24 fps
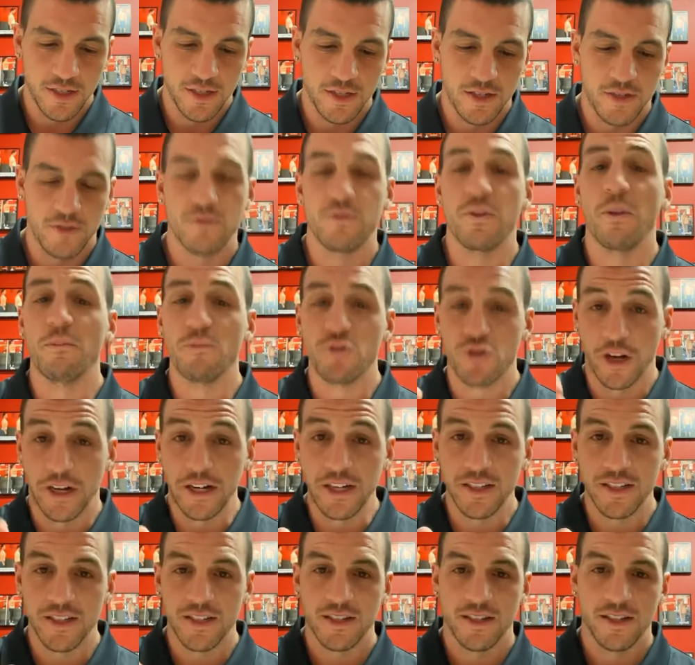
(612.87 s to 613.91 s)
from
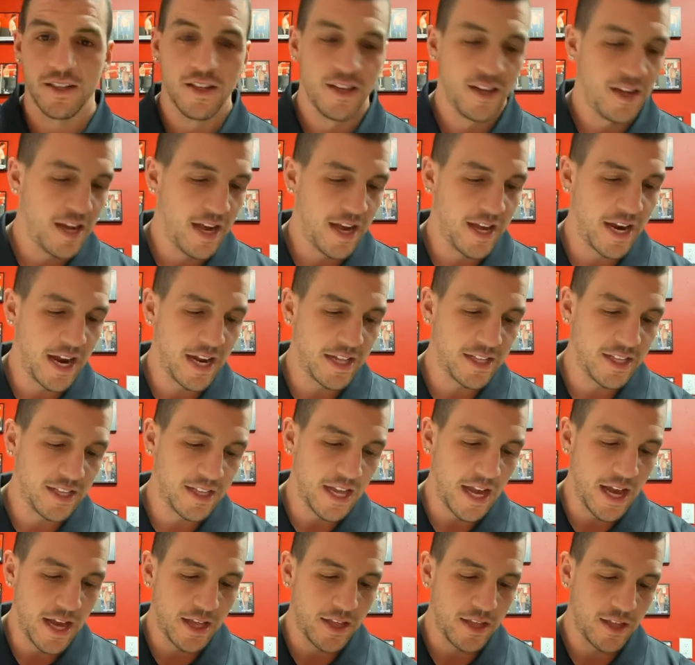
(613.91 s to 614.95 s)
drinks, and I did
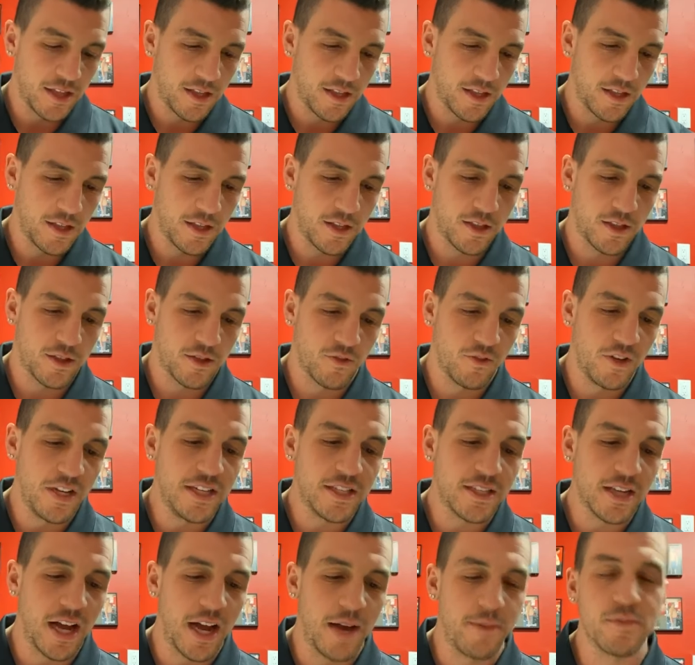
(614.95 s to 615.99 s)
that 3
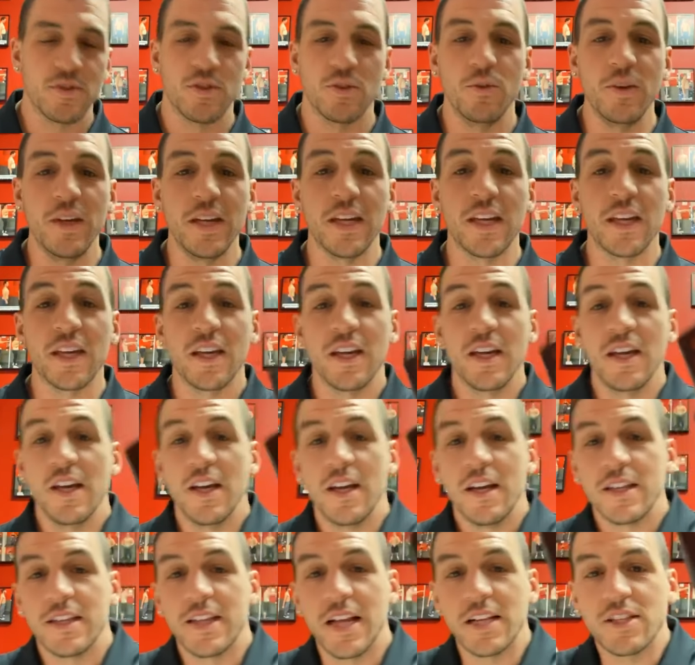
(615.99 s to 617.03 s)
times a week,
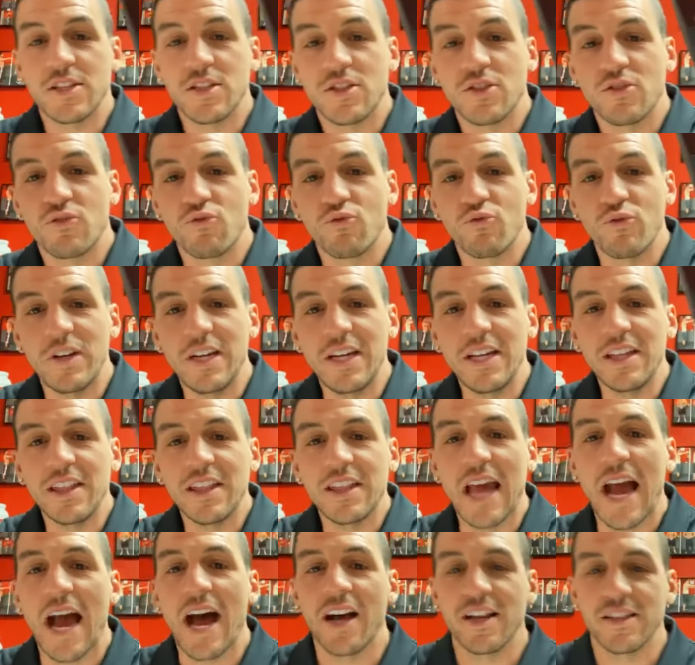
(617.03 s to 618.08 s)
that's
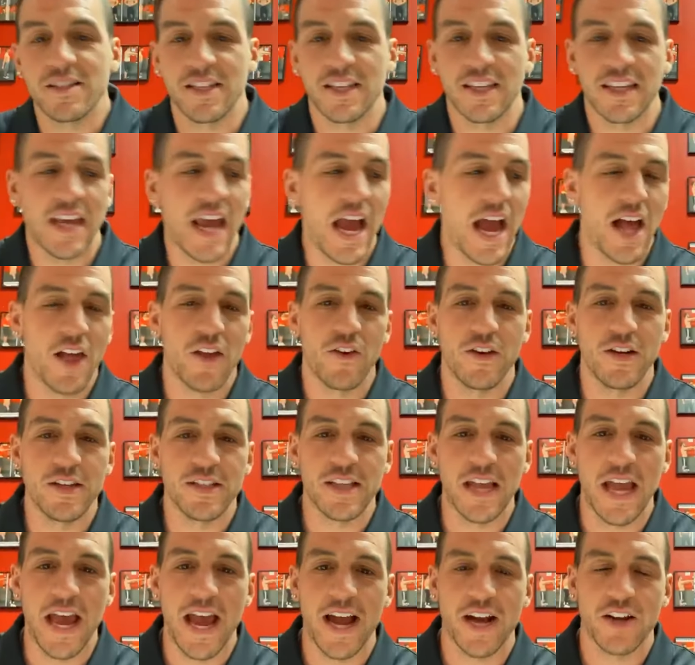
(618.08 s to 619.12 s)
3,000
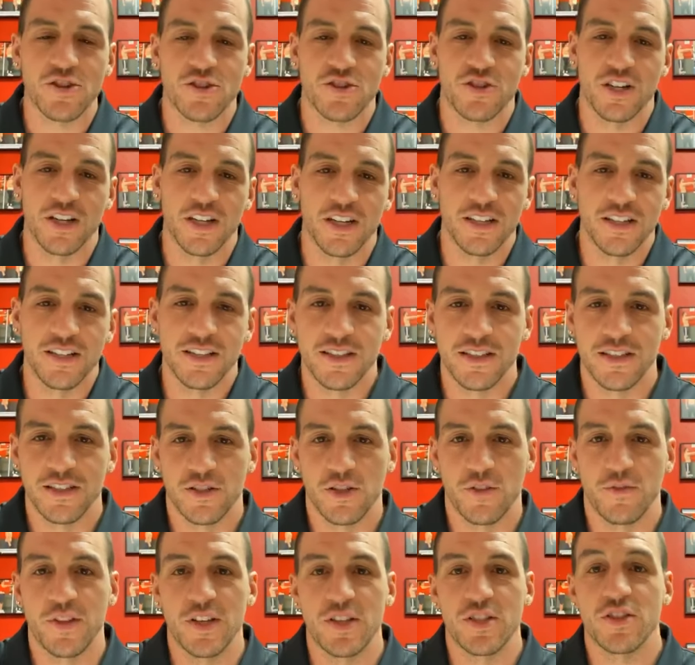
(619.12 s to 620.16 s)
calories extra.
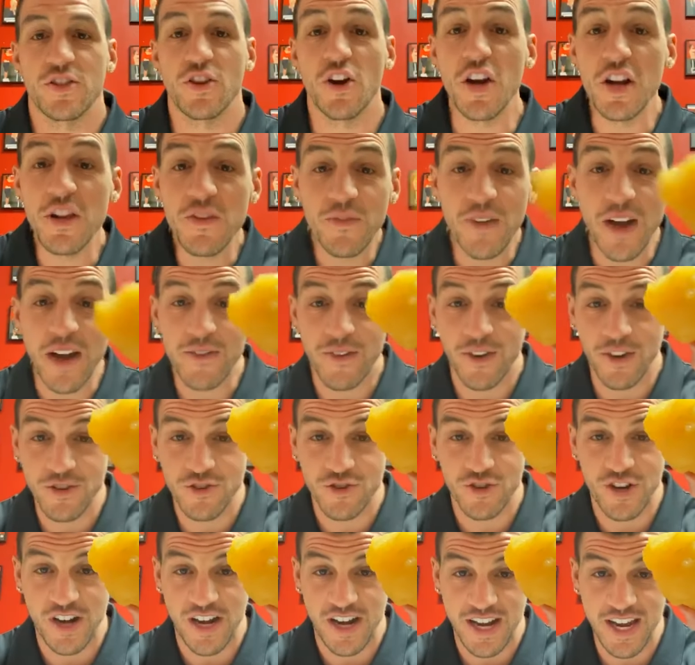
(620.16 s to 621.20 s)
So if there's
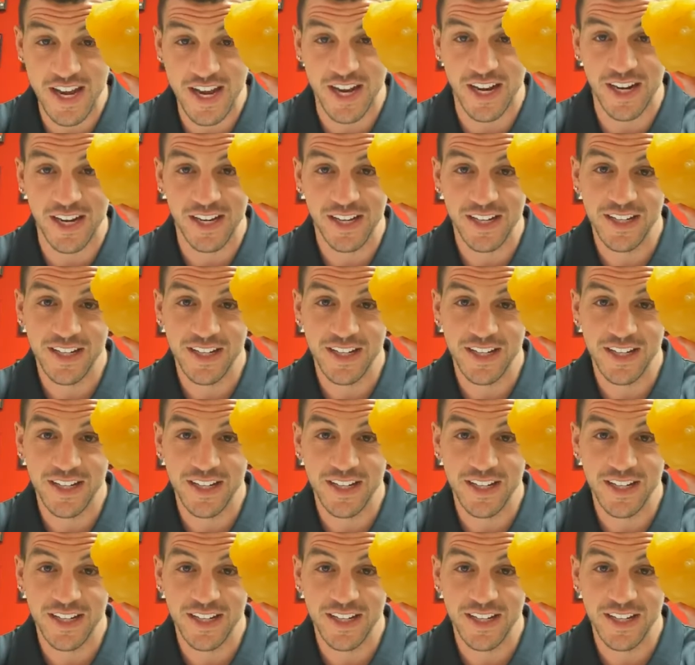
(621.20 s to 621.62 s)
3,500 in here,